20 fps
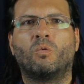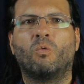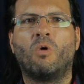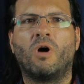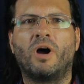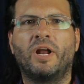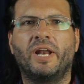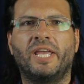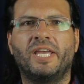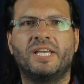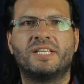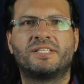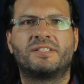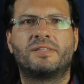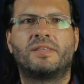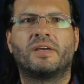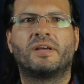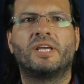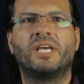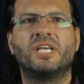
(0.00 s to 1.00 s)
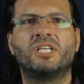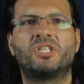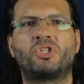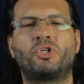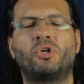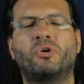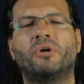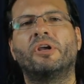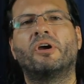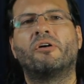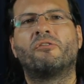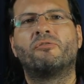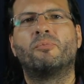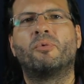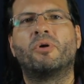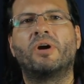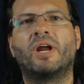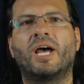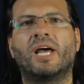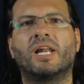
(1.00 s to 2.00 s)
What is the history of
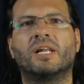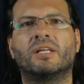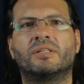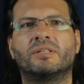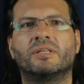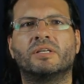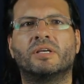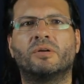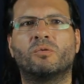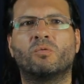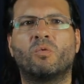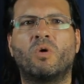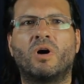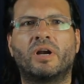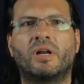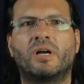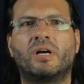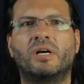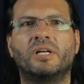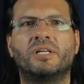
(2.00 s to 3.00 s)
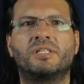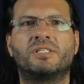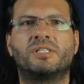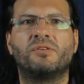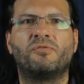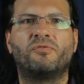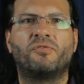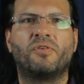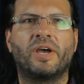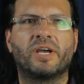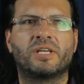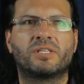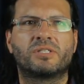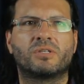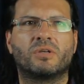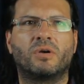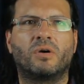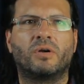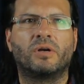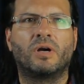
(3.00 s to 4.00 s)
morality and what are its
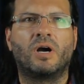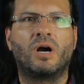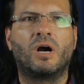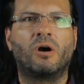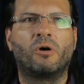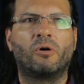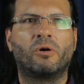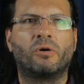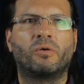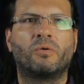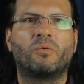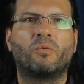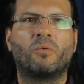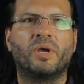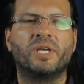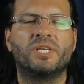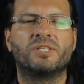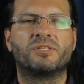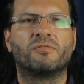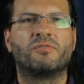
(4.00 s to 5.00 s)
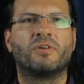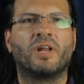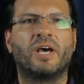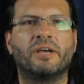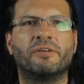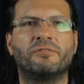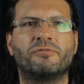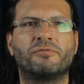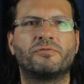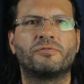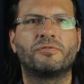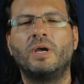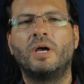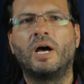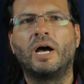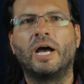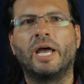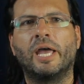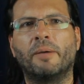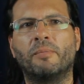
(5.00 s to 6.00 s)
effects on our ways of life?
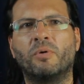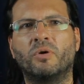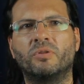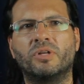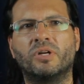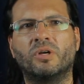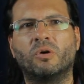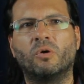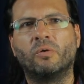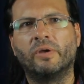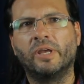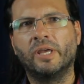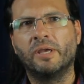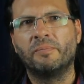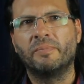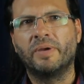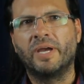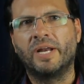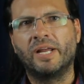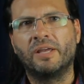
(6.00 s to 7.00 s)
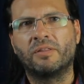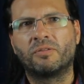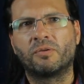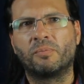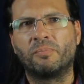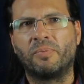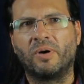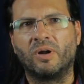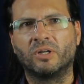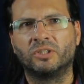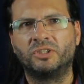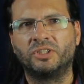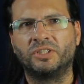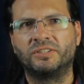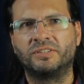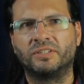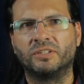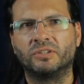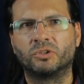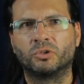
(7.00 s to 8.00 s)
I am Rodrigo Guim, an
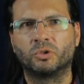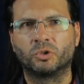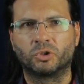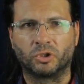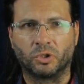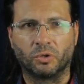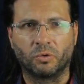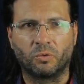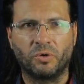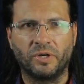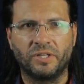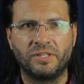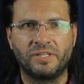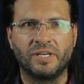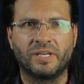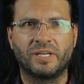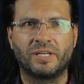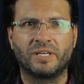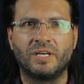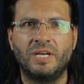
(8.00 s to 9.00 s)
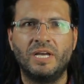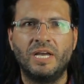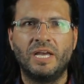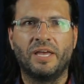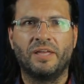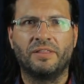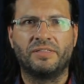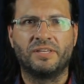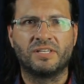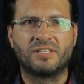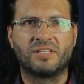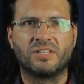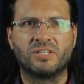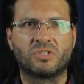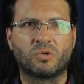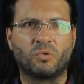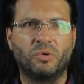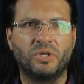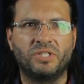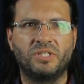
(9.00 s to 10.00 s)
anthropologist and social critic, and this
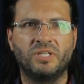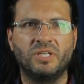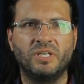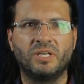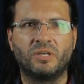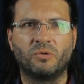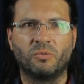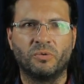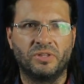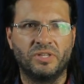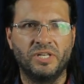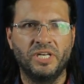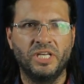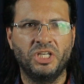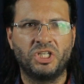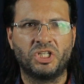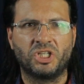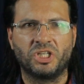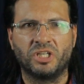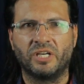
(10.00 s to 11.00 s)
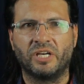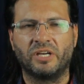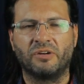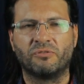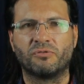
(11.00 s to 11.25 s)
is Critique with Nietzsche and